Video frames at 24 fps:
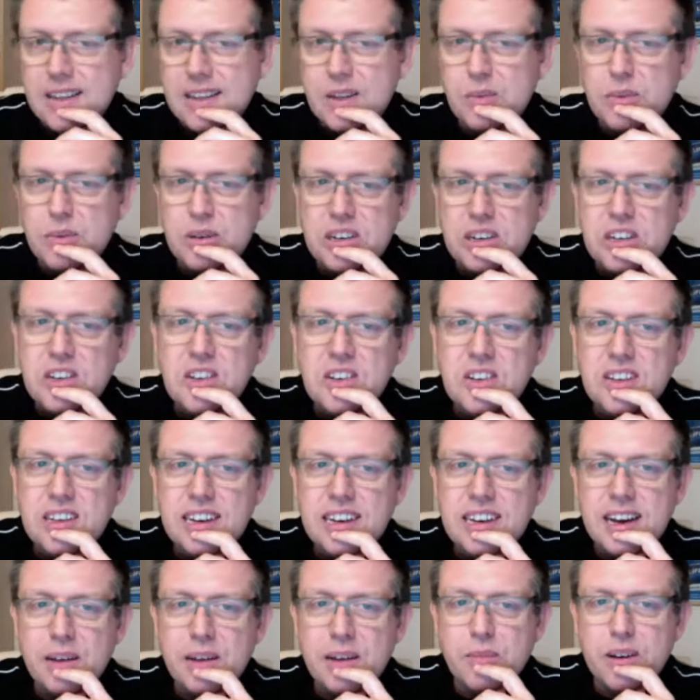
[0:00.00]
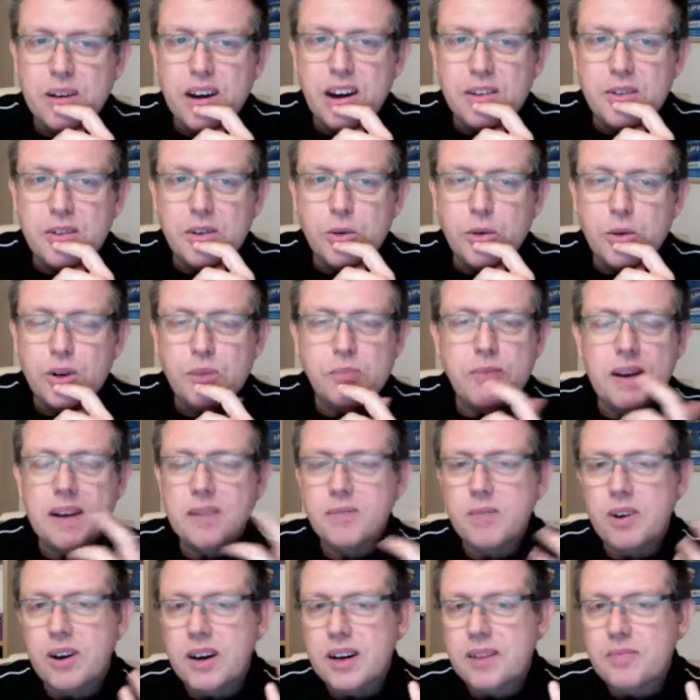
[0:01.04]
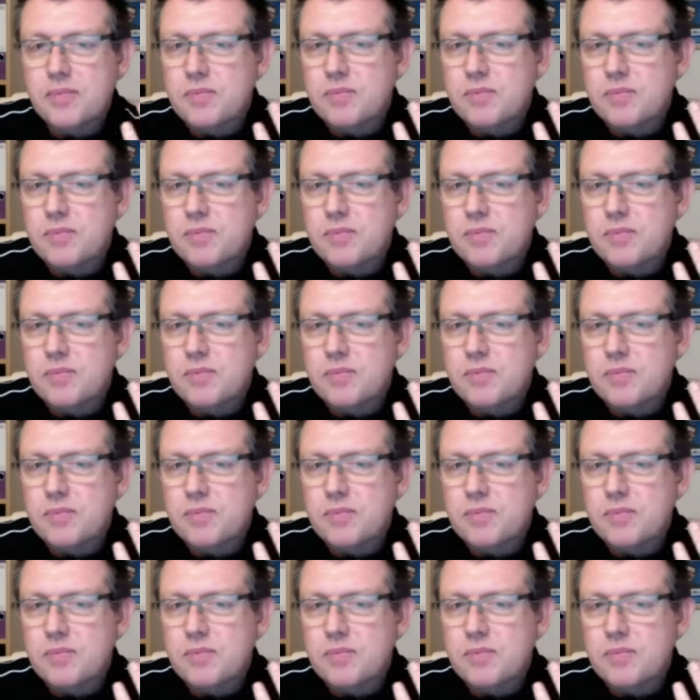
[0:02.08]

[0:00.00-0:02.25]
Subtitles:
to be honest. I'd always met my